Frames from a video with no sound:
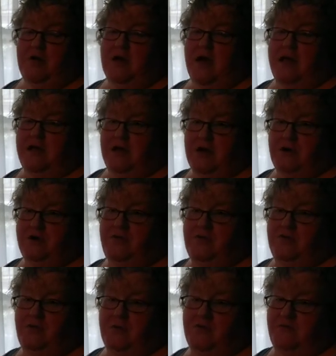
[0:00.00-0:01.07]
I know if
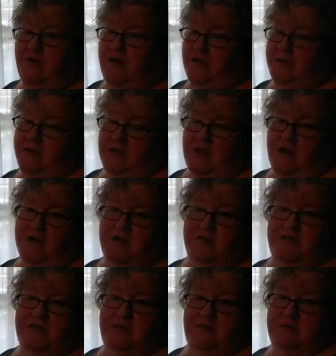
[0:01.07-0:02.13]
you've been following along, you've
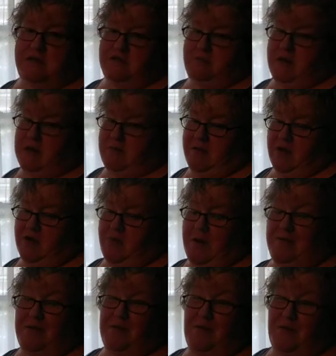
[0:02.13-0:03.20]
seen me do peanut butter
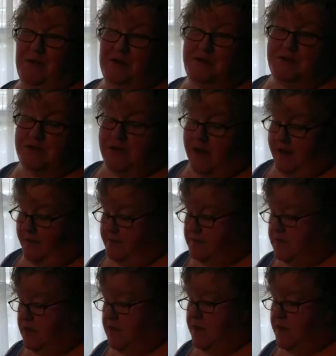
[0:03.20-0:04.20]
probably 1 or 2 times,